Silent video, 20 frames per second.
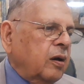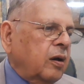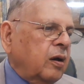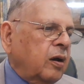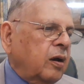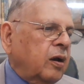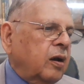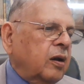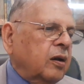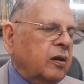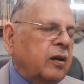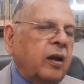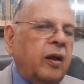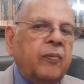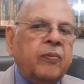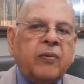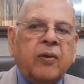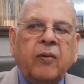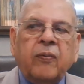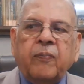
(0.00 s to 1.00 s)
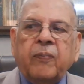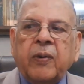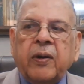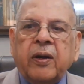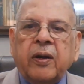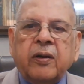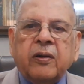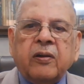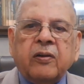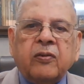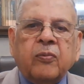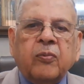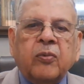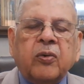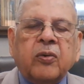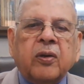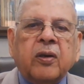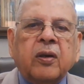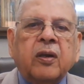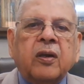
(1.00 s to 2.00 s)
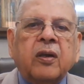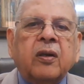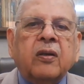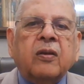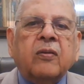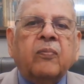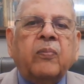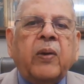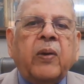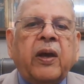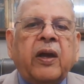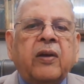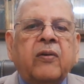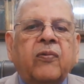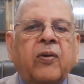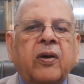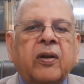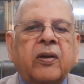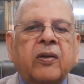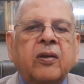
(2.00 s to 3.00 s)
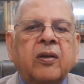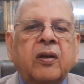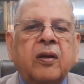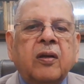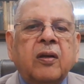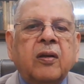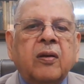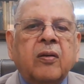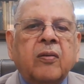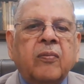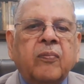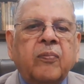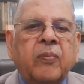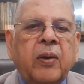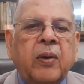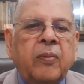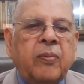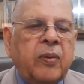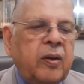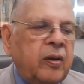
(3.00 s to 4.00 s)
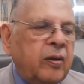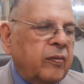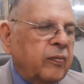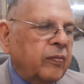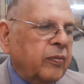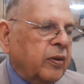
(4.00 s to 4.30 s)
All types of parent smoking is bad for the baby.